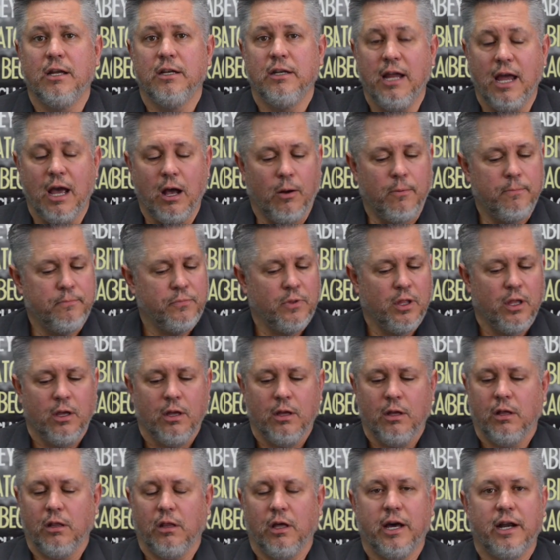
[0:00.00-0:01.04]
Now,
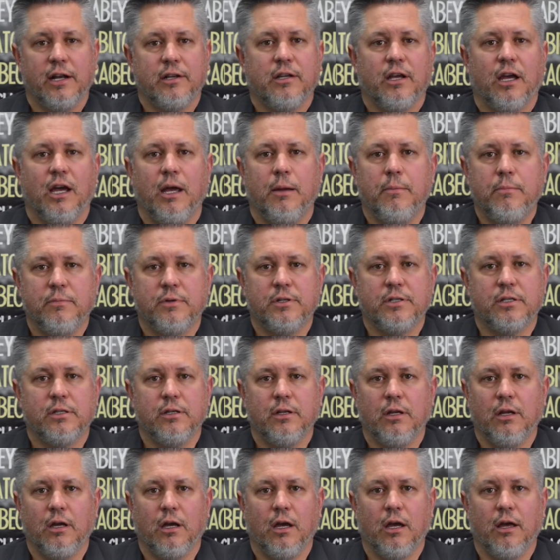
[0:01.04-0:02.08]
a lot of times,
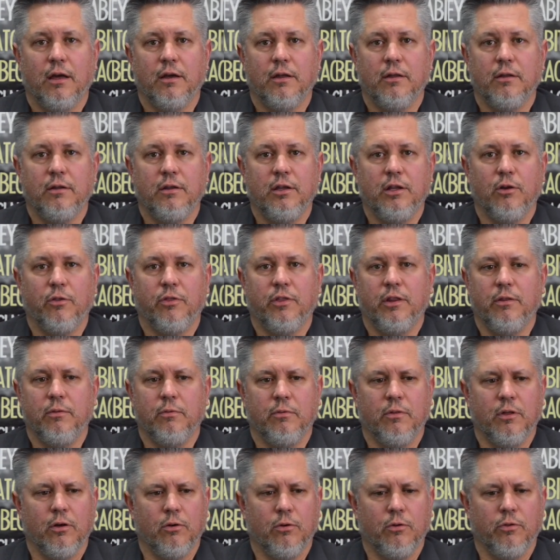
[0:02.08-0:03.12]

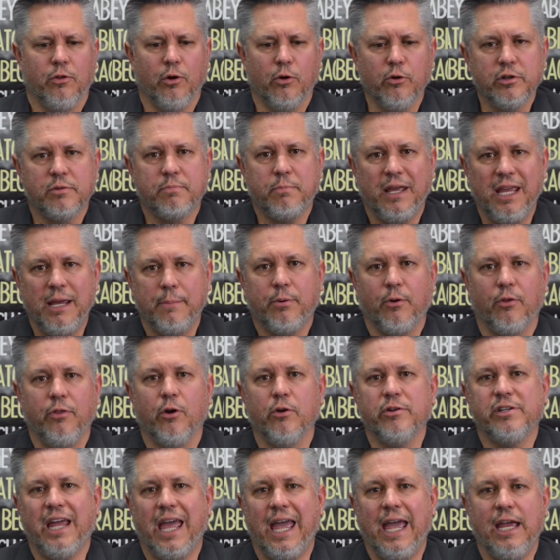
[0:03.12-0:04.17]
those people,
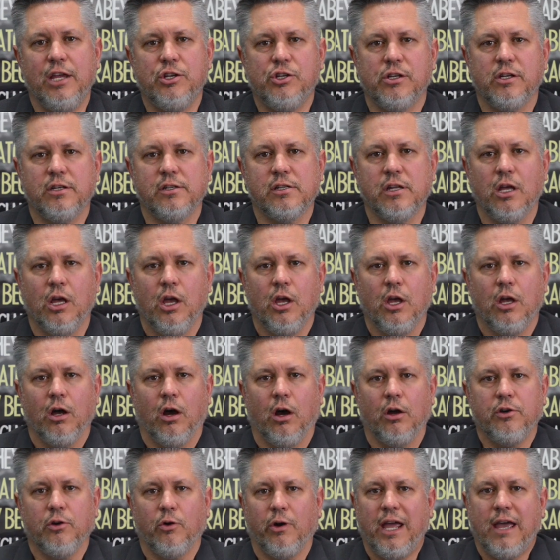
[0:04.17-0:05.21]
those agents,
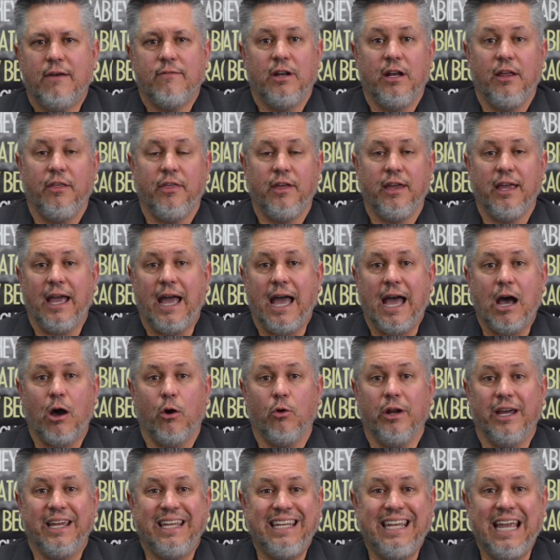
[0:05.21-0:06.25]
don't have anything
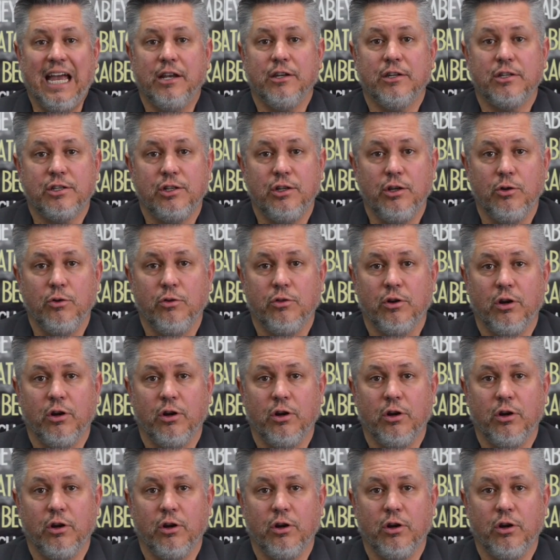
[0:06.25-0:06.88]
out against you.